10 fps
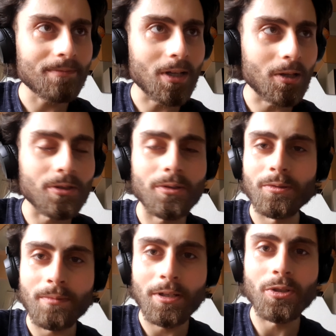also
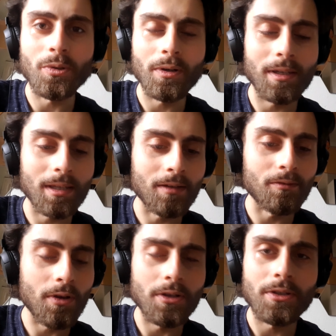enjoying
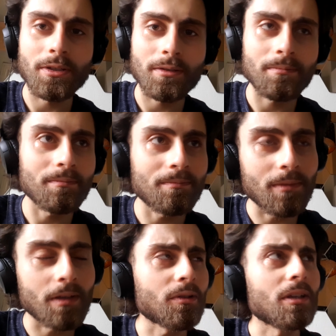every inch,
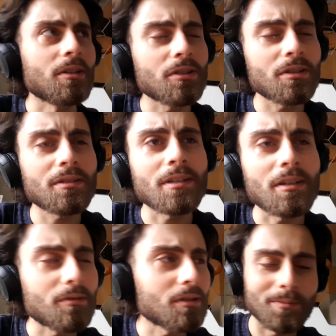every inch,
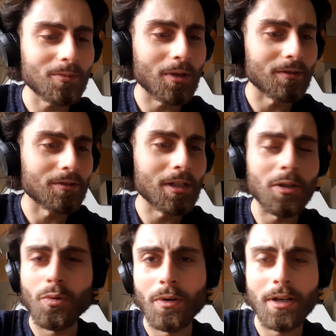every whatever.
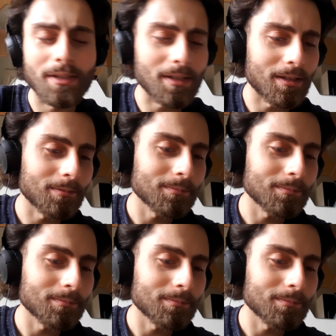Ignore what I said.